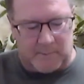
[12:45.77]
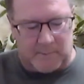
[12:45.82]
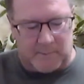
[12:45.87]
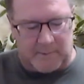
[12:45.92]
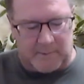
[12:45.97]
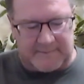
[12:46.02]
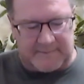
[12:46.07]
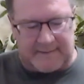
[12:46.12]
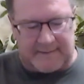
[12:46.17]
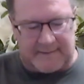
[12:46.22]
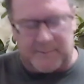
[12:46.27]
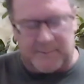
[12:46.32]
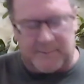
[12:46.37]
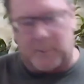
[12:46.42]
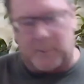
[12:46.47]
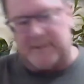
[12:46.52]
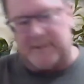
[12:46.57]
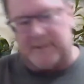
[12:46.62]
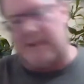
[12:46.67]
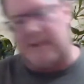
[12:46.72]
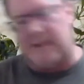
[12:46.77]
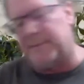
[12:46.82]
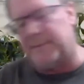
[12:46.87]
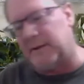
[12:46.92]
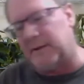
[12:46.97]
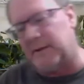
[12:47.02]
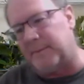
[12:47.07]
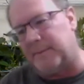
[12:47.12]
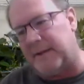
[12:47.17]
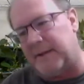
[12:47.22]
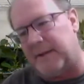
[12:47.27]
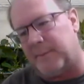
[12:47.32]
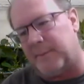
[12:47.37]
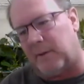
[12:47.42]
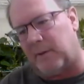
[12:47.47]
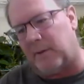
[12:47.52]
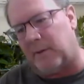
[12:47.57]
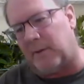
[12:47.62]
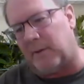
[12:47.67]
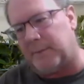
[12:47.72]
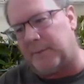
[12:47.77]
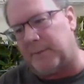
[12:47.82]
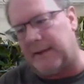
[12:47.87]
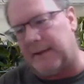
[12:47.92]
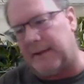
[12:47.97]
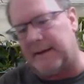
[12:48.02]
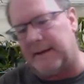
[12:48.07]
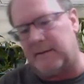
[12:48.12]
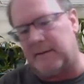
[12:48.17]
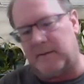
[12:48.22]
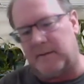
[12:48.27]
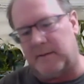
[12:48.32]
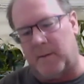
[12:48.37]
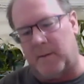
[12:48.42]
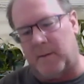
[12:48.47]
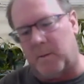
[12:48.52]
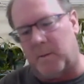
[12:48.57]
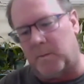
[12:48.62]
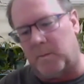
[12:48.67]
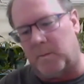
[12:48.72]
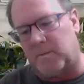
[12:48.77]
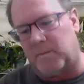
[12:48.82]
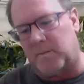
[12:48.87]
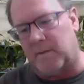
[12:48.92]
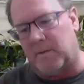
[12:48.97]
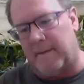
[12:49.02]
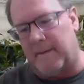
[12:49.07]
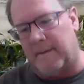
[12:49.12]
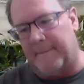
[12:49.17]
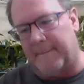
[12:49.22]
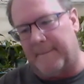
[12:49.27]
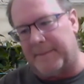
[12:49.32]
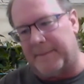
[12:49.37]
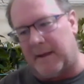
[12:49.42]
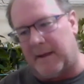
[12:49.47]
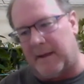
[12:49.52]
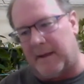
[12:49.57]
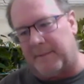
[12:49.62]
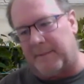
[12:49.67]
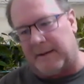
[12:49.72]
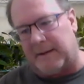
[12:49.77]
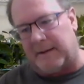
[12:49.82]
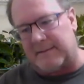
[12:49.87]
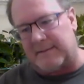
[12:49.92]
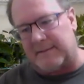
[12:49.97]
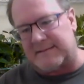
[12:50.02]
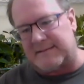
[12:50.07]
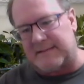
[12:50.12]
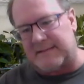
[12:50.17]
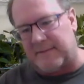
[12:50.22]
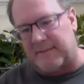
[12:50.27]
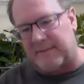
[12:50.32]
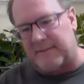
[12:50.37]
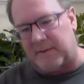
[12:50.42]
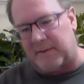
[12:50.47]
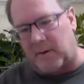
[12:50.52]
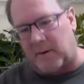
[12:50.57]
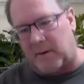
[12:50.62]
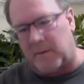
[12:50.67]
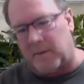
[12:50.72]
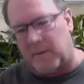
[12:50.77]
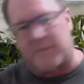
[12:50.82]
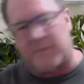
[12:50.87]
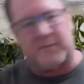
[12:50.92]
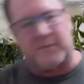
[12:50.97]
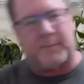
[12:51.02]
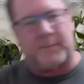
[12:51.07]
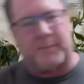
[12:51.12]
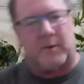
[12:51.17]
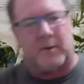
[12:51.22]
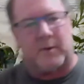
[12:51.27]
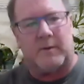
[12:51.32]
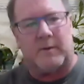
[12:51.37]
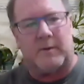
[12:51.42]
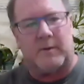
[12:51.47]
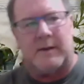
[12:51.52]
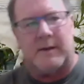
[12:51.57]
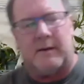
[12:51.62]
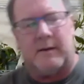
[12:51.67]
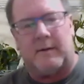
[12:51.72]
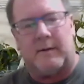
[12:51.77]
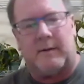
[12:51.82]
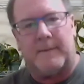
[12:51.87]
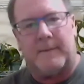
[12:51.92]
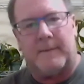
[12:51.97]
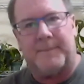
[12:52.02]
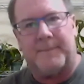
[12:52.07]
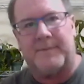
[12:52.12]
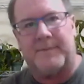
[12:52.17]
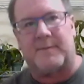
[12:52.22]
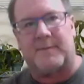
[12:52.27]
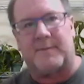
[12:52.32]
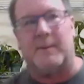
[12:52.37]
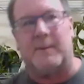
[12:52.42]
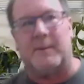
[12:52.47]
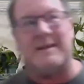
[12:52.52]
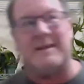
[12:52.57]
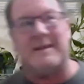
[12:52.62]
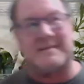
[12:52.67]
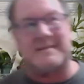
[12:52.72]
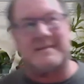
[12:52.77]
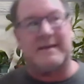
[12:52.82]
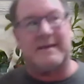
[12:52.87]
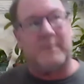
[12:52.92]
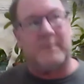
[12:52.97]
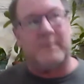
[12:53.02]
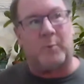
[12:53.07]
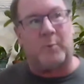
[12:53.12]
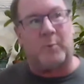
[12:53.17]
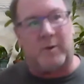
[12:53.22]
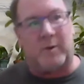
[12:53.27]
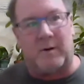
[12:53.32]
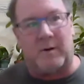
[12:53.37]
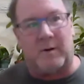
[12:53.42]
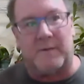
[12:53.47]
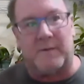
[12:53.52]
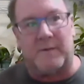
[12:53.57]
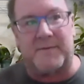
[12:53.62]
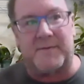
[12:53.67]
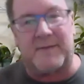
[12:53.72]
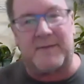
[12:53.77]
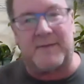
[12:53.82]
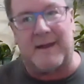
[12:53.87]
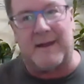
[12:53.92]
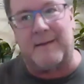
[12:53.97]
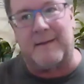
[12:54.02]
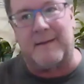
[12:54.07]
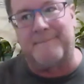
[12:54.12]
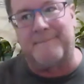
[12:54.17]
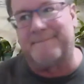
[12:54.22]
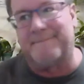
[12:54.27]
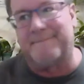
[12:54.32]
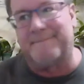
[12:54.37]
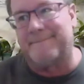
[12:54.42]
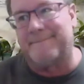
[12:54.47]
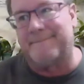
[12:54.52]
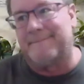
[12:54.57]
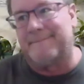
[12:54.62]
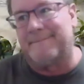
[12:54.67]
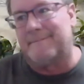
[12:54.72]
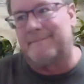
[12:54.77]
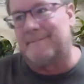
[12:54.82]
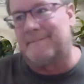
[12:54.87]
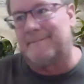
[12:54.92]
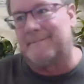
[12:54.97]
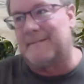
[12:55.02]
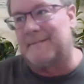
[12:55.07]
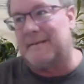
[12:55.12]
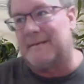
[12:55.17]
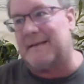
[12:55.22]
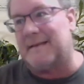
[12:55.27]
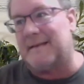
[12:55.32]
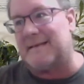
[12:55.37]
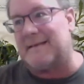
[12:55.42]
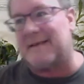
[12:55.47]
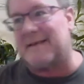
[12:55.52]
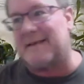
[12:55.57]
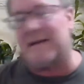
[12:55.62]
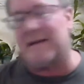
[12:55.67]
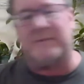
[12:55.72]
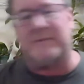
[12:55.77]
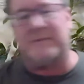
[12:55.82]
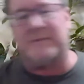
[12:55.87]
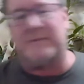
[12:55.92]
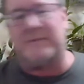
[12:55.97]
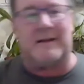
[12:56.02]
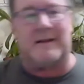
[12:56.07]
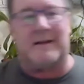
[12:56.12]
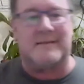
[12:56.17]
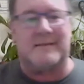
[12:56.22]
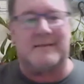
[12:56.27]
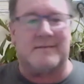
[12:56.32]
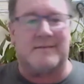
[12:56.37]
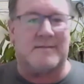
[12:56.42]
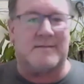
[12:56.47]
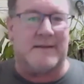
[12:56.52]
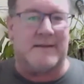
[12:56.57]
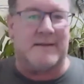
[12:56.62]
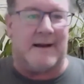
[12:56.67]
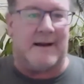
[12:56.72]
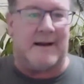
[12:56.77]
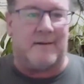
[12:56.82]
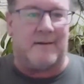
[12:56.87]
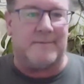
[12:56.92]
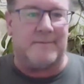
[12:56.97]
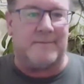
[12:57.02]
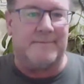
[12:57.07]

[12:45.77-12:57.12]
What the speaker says: 7.9 billion people on the planet use about 7 Earths per year. So we need 7 more Earths. And that's kind of a lot to shit out.